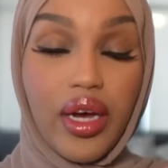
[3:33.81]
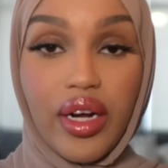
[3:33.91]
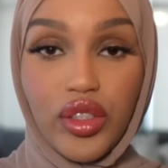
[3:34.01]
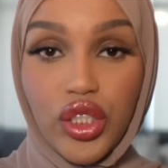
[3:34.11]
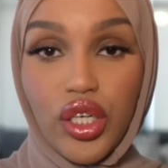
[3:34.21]
cut
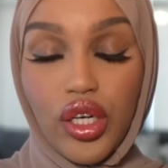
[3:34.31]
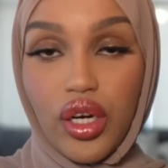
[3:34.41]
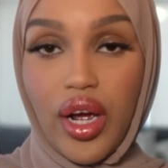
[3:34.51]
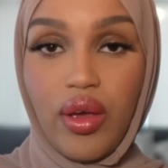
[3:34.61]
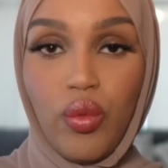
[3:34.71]
out sugar,
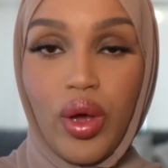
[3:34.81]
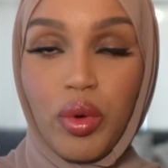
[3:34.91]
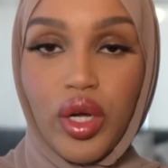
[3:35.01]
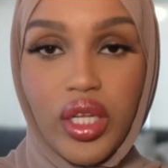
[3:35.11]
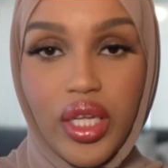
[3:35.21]
I eat way
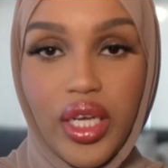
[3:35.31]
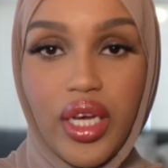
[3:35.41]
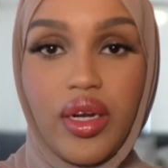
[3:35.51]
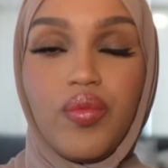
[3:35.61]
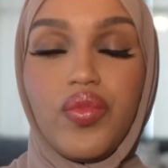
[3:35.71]
more
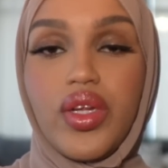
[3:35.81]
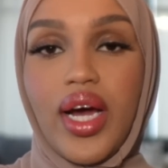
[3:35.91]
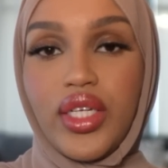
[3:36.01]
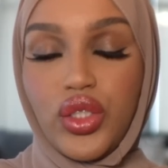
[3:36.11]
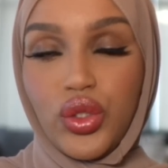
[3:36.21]
clean,
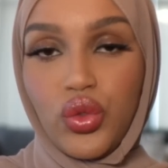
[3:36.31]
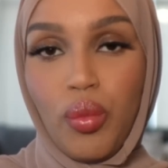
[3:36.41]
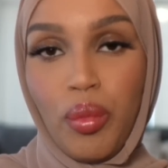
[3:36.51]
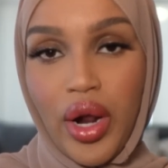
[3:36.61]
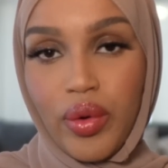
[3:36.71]
I do
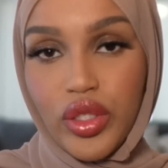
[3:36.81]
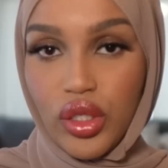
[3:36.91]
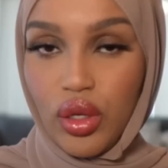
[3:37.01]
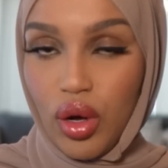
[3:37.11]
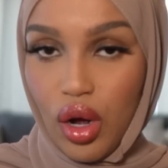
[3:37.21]
moderate to
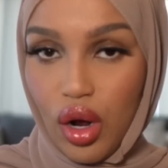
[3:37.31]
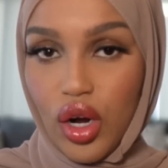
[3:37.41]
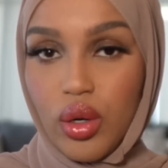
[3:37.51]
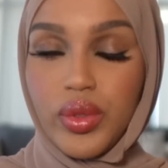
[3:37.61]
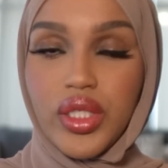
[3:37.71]
low
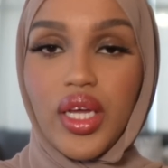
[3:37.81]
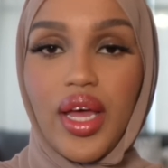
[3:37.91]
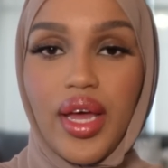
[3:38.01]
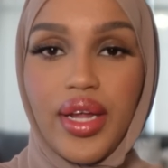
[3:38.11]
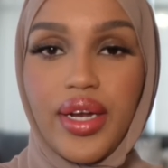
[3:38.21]
carbs,
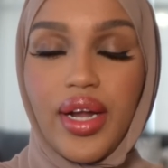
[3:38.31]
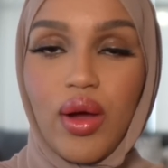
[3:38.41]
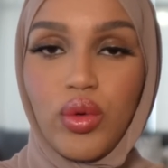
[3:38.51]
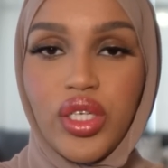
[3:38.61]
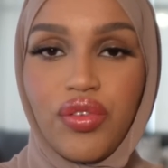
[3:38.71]
and I
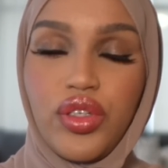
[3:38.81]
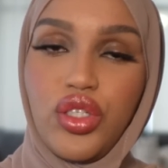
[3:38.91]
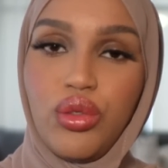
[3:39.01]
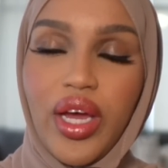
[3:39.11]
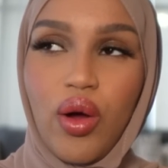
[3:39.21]
will definitely
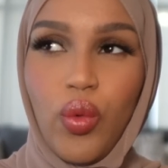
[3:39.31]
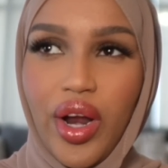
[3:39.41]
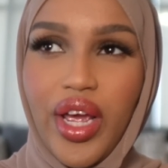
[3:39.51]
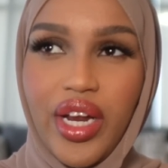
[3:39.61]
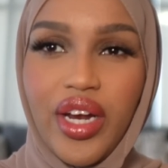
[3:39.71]
do like a what
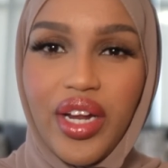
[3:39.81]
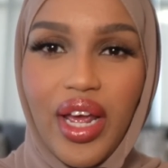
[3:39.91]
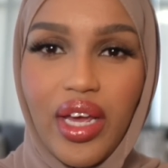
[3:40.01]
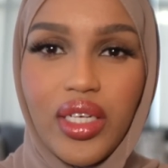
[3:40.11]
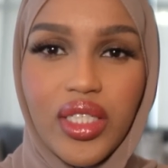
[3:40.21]
I eat in a
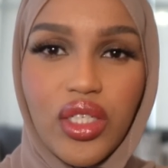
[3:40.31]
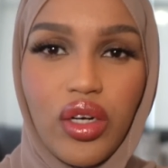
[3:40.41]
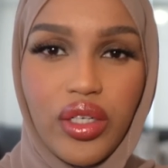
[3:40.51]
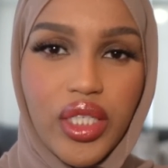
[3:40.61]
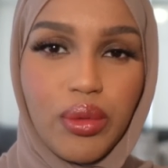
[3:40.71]
day because it's
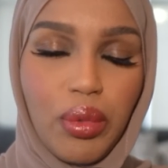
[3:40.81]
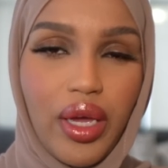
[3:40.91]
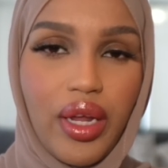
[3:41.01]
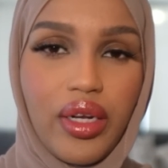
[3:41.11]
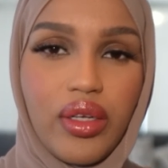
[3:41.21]
hard to
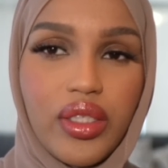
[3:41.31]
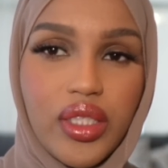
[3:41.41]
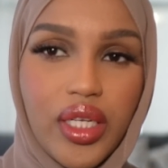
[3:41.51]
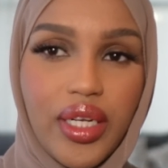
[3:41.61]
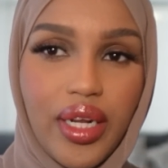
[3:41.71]
explain
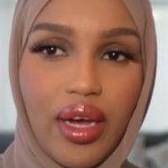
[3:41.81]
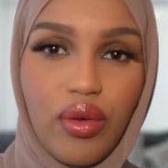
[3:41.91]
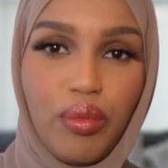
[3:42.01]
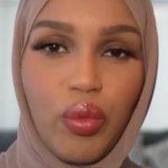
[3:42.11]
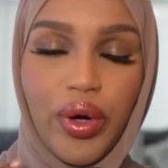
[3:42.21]
sitting
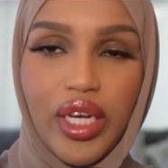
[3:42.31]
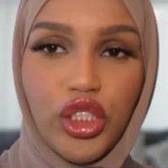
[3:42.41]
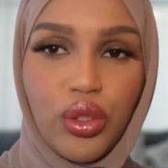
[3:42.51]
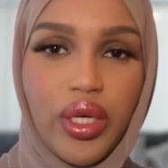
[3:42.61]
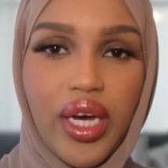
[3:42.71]
down, but when I
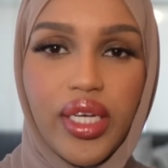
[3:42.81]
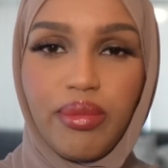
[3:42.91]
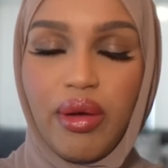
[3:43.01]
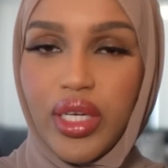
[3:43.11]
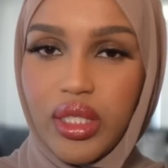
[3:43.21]
show you guys
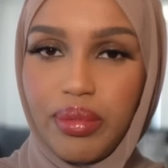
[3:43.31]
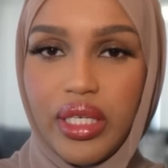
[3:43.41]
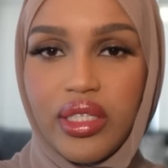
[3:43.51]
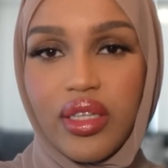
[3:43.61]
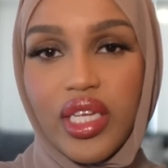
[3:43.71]
my
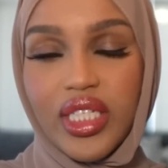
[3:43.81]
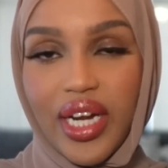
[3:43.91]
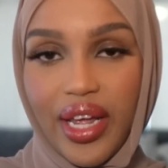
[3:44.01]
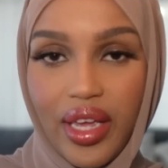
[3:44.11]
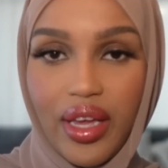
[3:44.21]
recipes, the things that
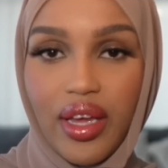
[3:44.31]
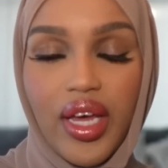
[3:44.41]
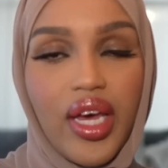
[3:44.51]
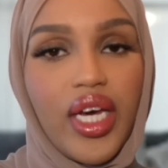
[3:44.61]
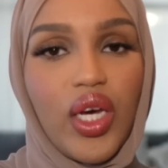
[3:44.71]
I eat,
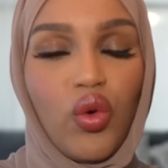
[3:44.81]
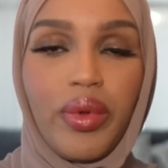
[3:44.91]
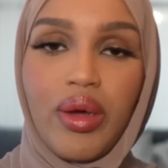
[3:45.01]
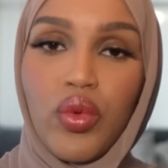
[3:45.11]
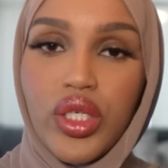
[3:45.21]
it will
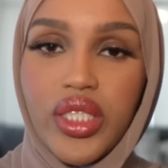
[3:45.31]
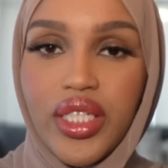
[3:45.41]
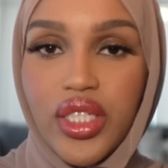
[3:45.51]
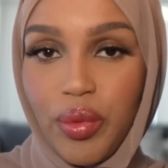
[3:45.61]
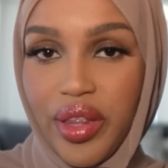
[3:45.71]
make more
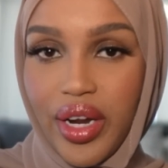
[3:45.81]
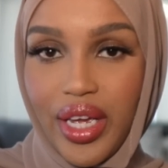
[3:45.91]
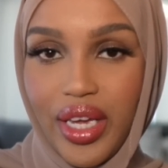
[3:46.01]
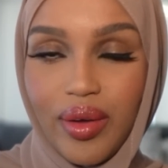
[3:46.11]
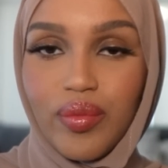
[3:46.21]
sense the way that I
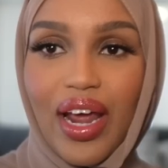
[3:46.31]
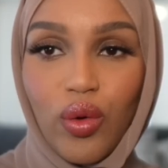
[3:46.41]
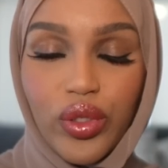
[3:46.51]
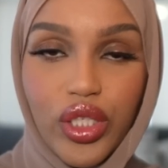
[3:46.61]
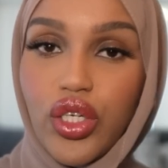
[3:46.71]
eat. I
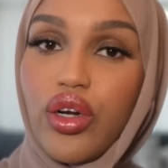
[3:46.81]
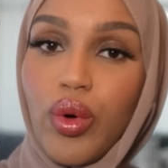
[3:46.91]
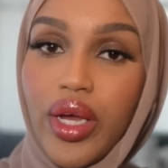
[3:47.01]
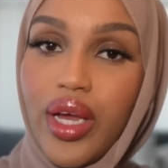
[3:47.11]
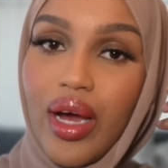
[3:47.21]
only started
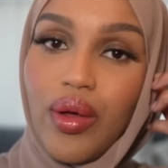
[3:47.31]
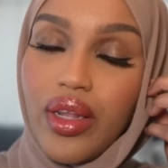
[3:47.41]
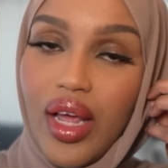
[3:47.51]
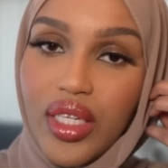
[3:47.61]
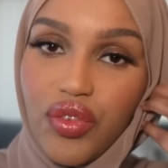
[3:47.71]
working out in
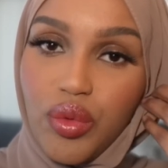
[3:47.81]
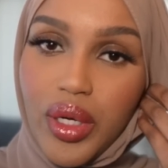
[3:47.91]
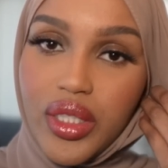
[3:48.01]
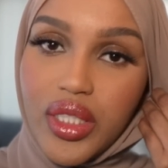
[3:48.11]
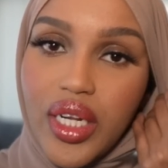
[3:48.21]
the last few
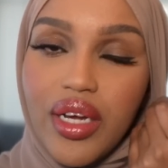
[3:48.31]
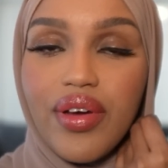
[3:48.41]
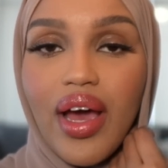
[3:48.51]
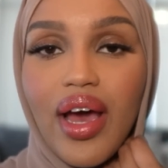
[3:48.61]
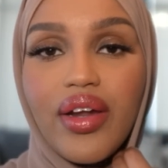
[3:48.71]
months and I've
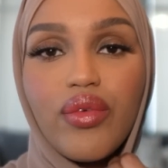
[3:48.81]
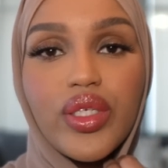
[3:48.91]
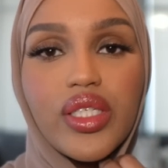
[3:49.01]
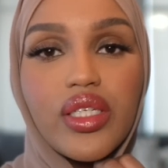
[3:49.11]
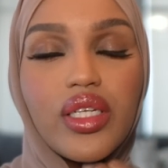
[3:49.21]
had
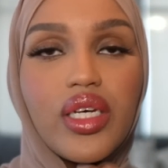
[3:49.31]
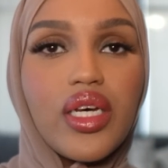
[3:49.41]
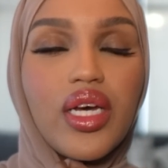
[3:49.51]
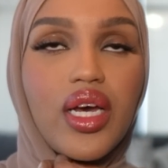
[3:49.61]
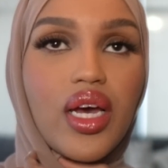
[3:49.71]

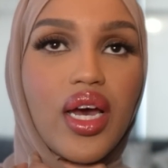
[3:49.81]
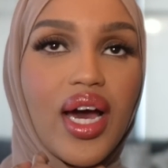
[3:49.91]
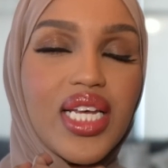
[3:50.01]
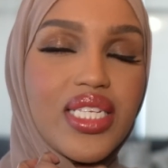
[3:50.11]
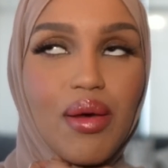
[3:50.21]
recently
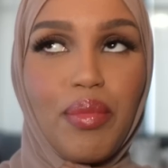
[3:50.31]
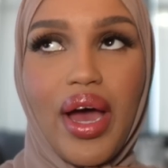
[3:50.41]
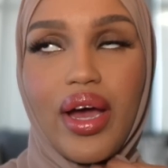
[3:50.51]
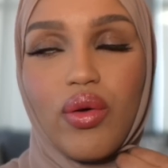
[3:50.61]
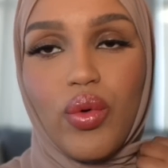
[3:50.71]
a
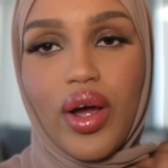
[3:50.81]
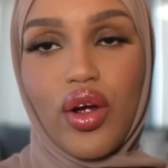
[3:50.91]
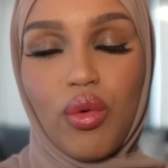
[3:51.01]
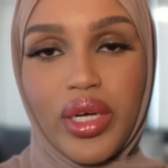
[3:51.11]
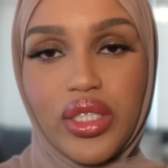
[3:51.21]
setback where I
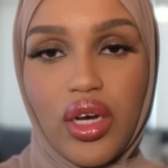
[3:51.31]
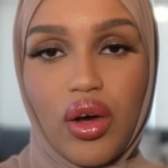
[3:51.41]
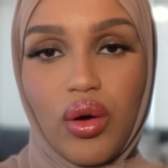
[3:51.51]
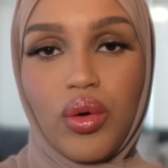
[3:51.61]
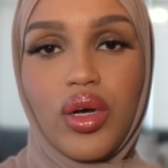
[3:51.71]
hurt my
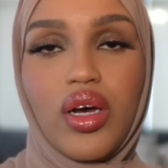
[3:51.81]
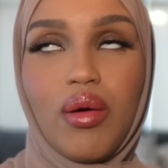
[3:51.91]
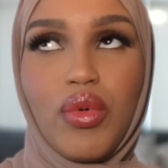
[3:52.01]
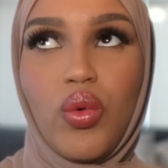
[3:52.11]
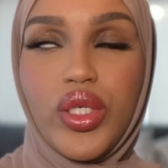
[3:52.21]
toe.
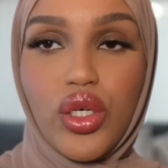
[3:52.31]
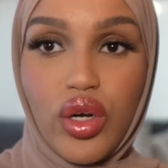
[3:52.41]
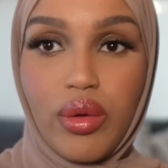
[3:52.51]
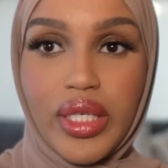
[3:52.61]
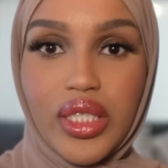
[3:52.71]
I'm always
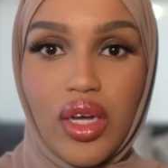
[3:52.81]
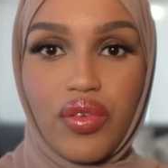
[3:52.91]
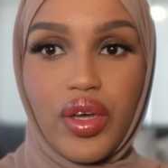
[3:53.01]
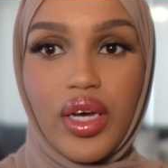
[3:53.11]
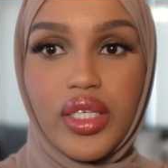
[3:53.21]
hurting myself,
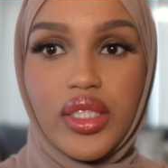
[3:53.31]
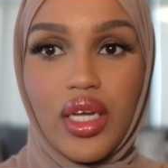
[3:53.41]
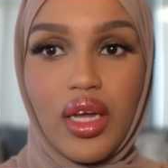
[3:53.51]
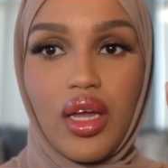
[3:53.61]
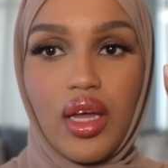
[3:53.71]
you guys.
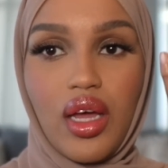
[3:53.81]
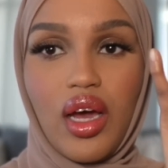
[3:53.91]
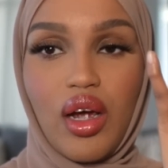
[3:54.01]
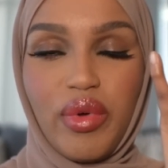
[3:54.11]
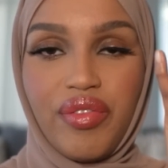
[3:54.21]
I
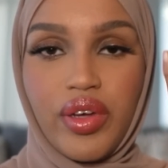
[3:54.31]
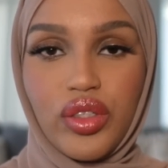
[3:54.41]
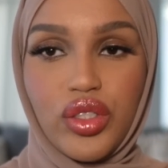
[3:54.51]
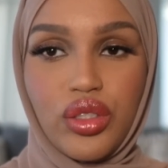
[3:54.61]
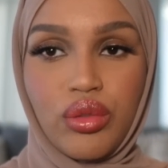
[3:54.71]
hurt my finger
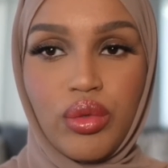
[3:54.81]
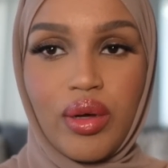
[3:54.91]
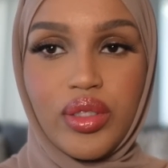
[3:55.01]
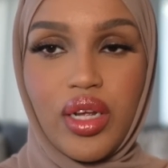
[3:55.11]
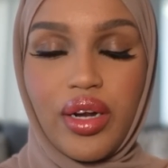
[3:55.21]
too when I
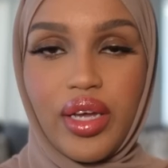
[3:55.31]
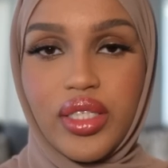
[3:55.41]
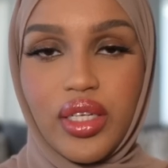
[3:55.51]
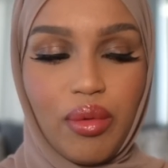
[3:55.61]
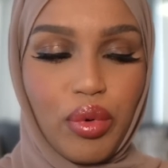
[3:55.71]
was in head
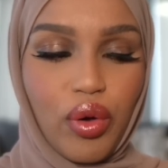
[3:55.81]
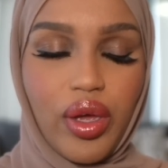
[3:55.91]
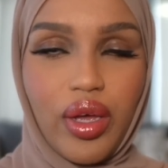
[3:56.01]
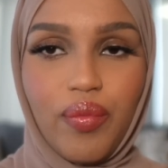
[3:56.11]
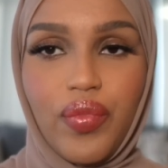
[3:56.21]
case and I broke it.